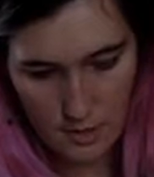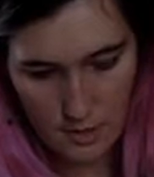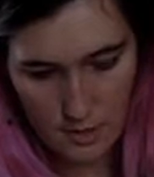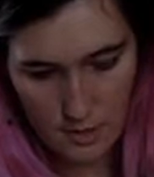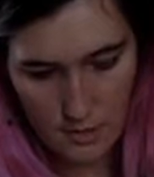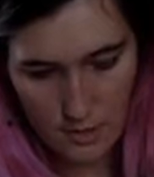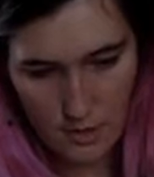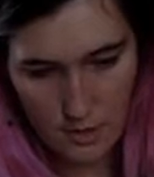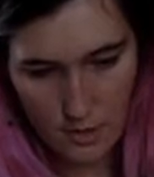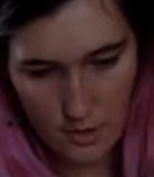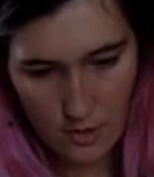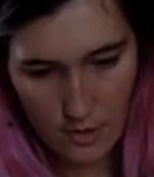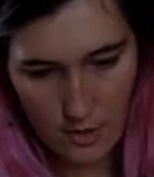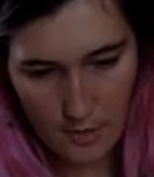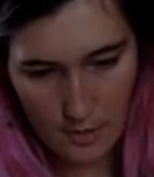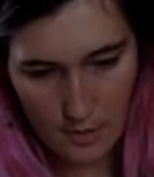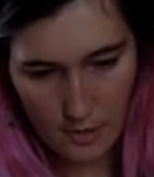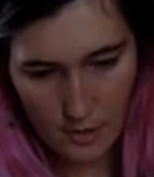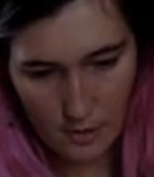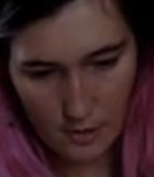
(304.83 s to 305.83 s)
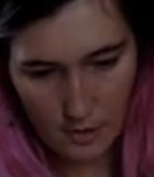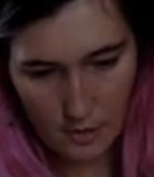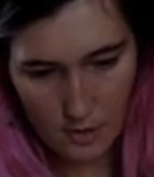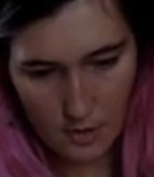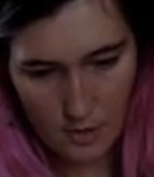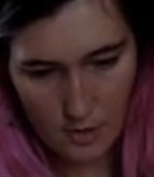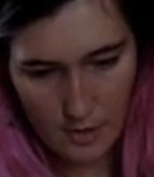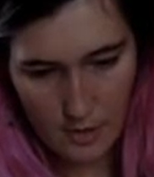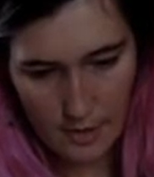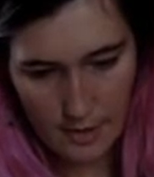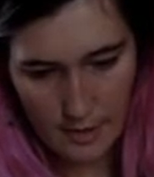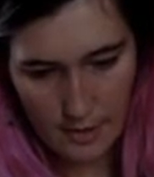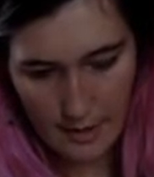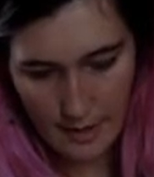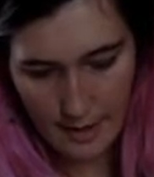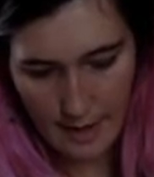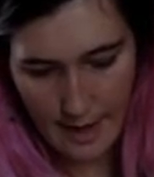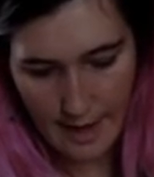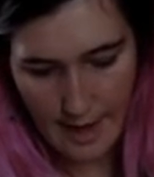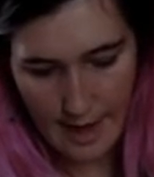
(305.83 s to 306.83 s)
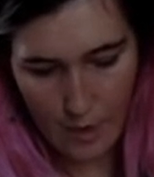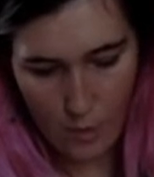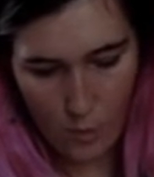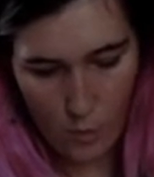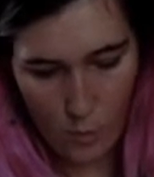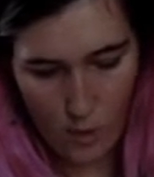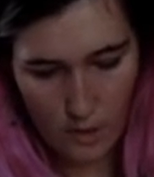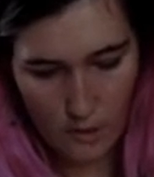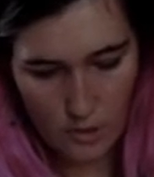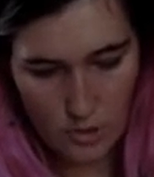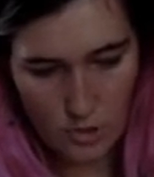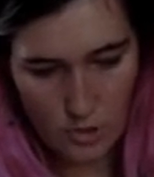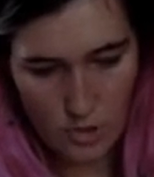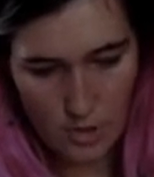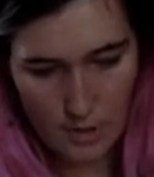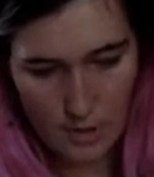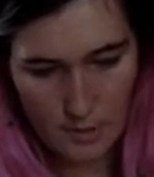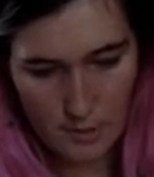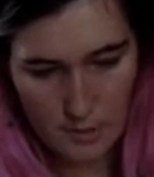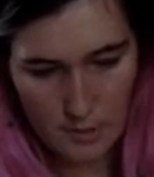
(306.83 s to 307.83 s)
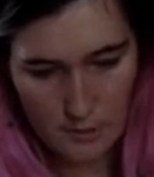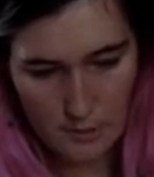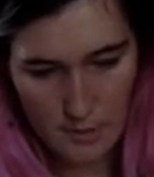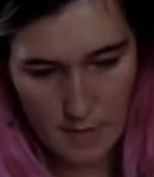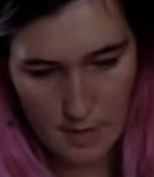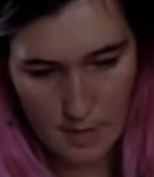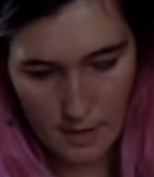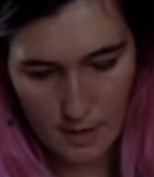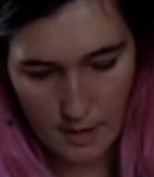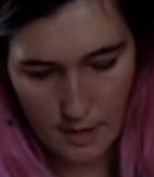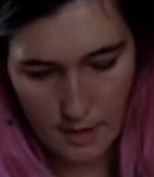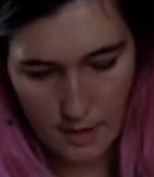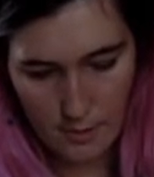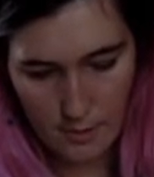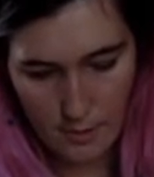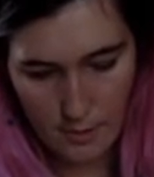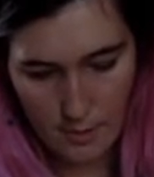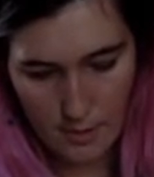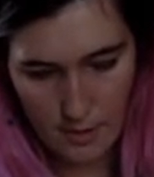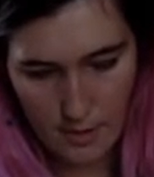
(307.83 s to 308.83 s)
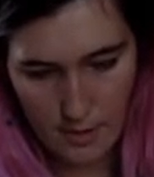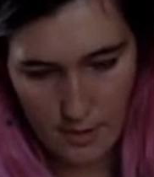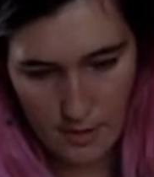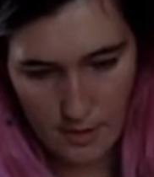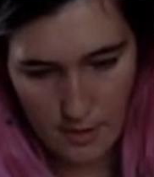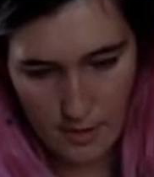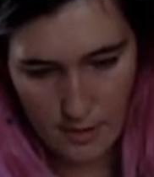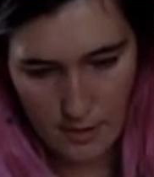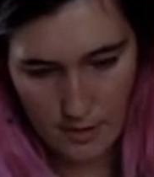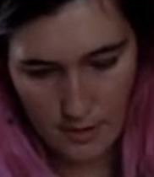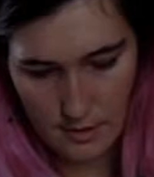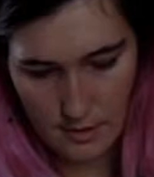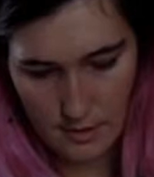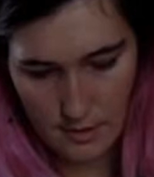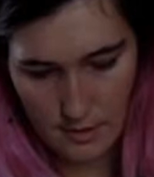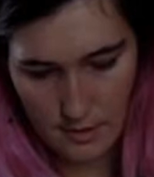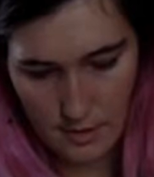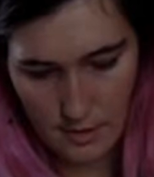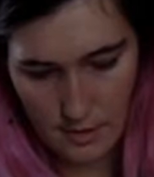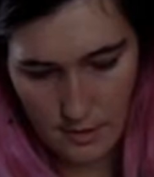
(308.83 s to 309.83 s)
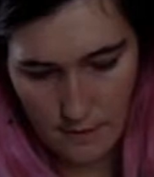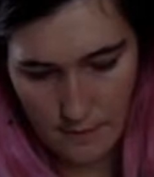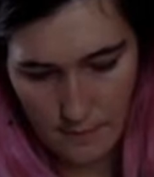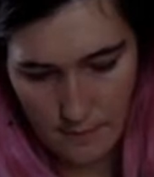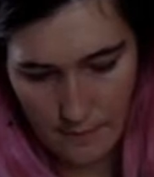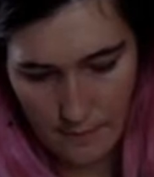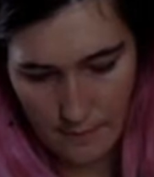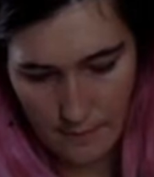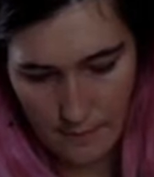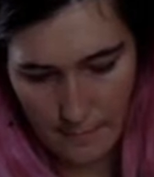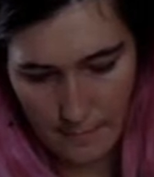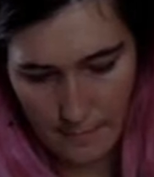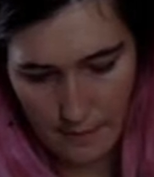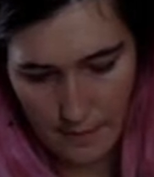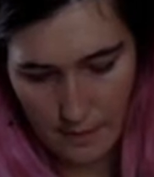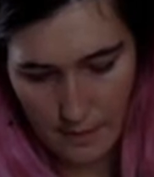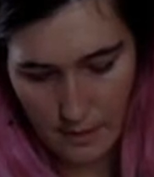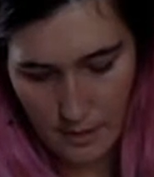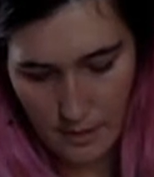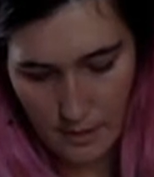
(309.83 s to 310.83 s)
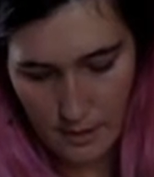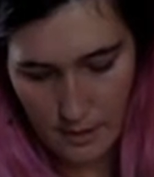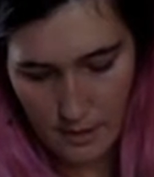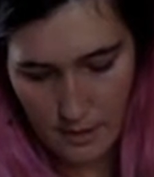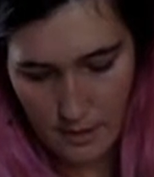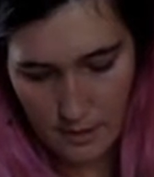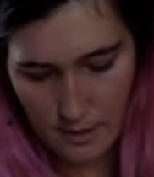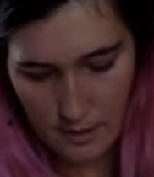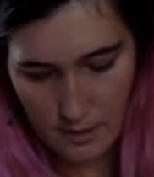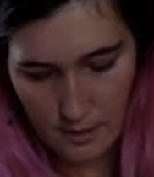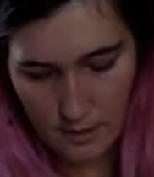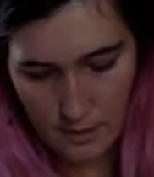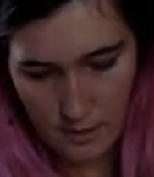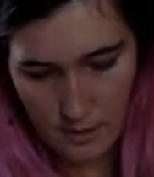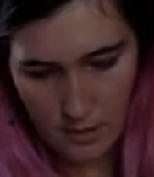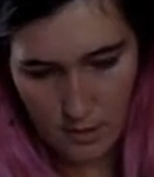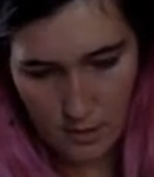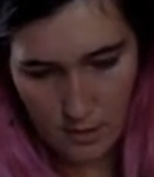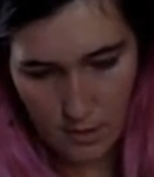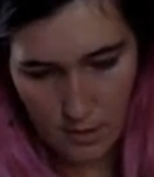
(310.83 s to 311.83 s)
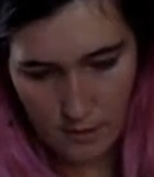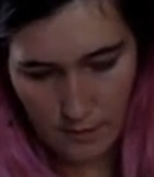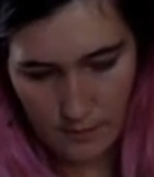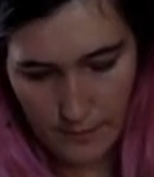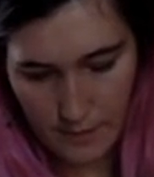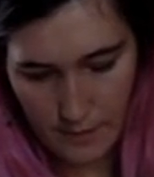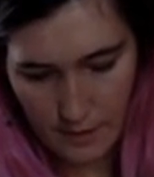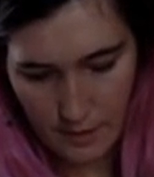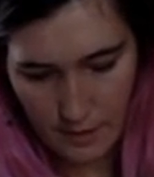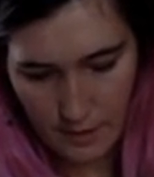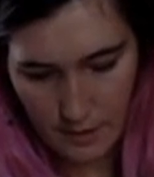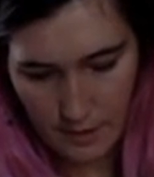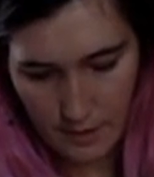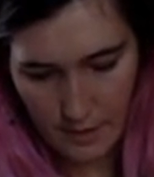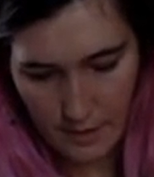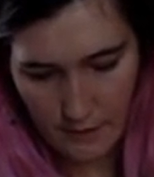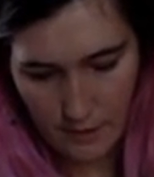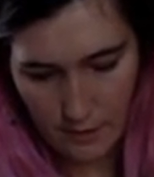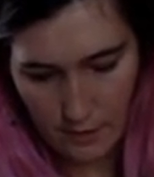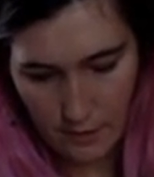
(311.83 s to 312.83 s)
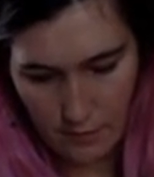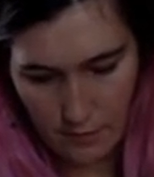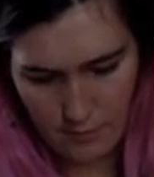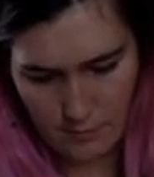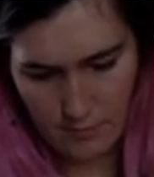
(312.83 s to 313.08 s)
So I'm going to look at what shapes make up this seagull. So he's got kind of a